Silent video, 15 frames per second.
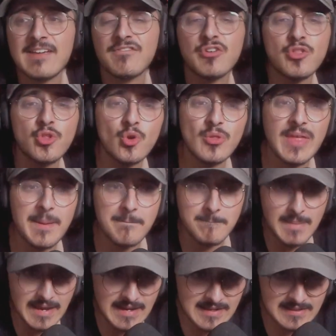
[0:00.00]
even though they
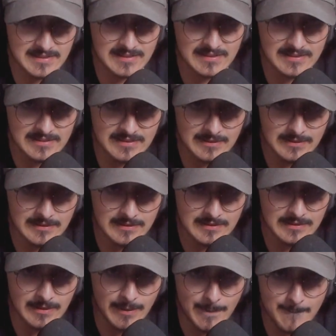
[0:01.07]
make
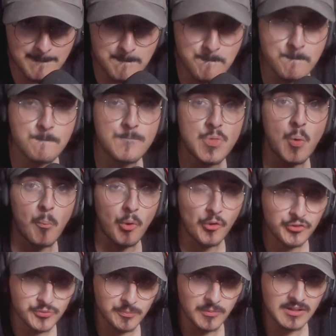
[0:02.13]
the
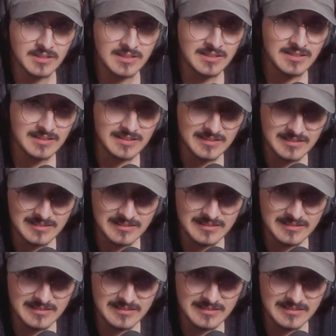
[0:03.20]
most money